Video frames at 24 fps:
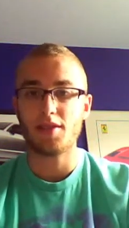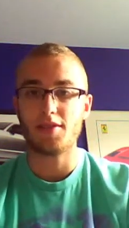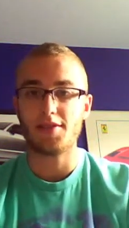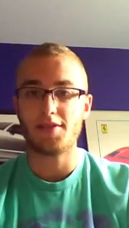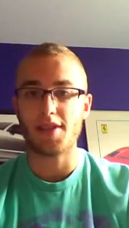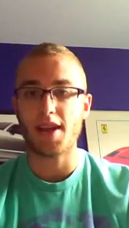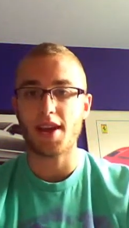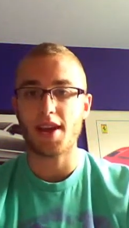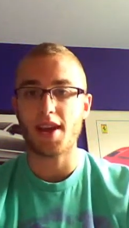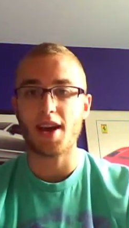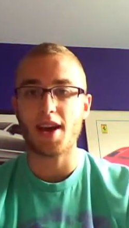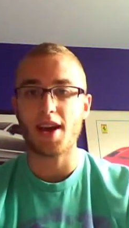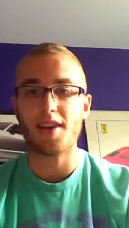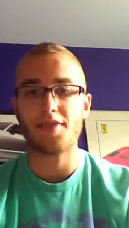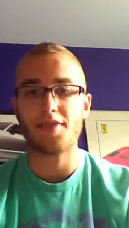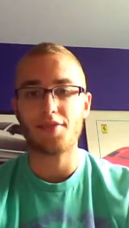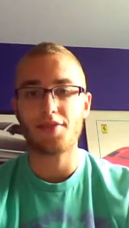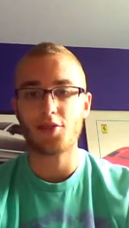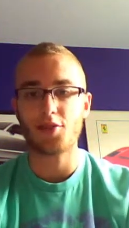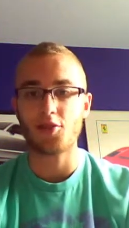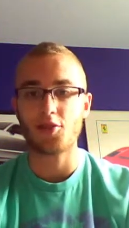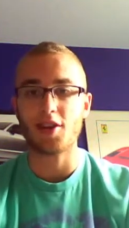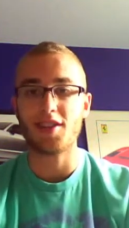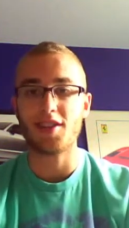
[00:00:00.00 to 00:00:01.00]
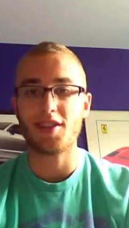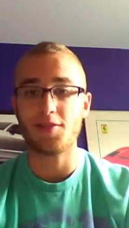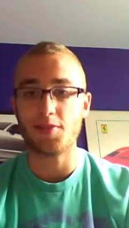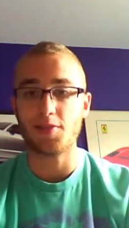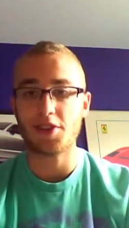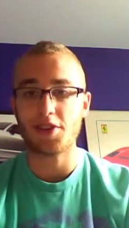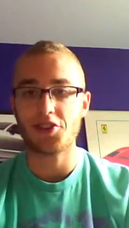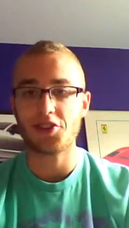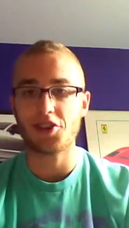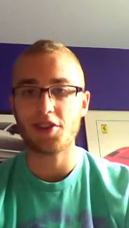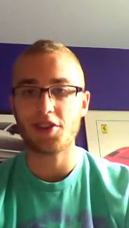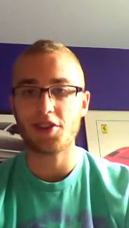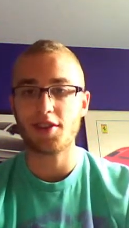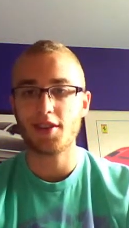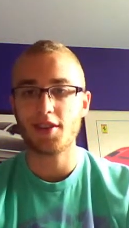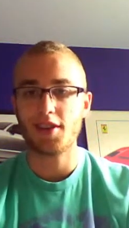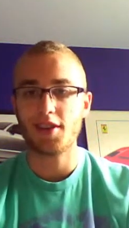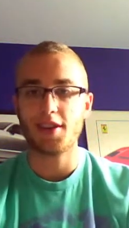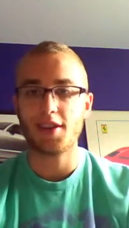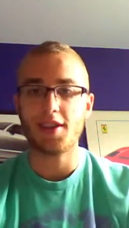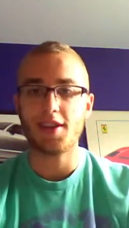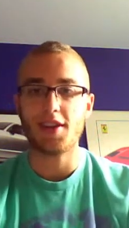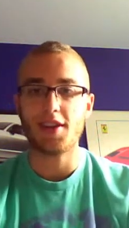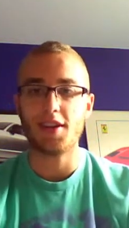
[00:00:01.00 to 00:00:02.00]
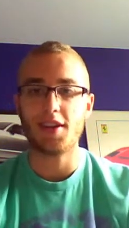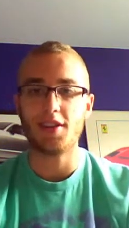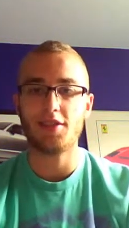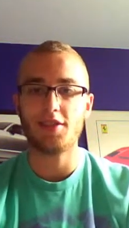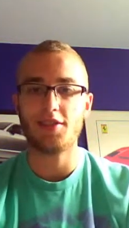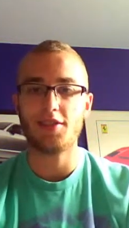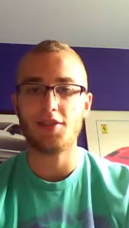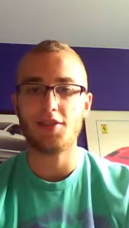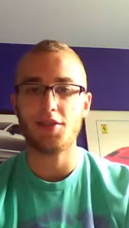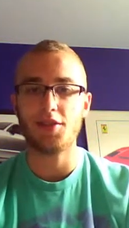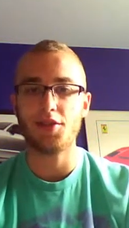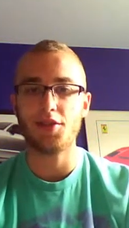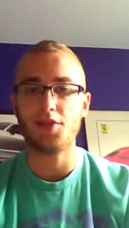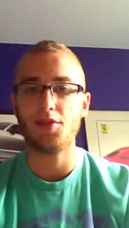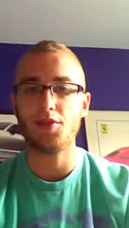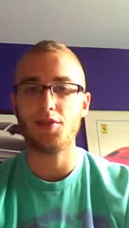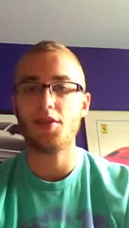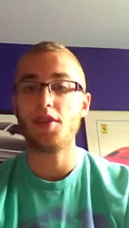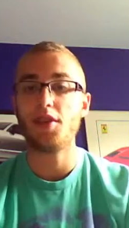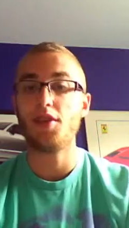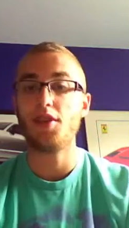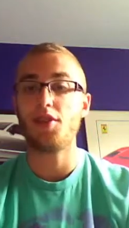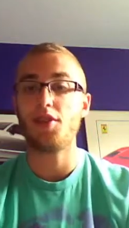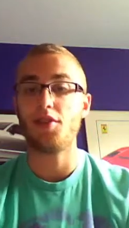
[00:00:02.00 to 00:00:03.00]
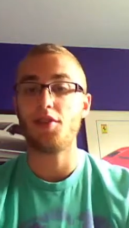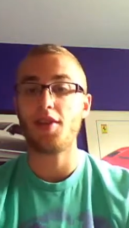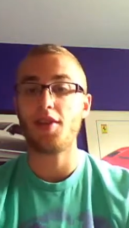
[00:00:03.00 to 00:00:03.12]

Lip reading: ZF transmission into their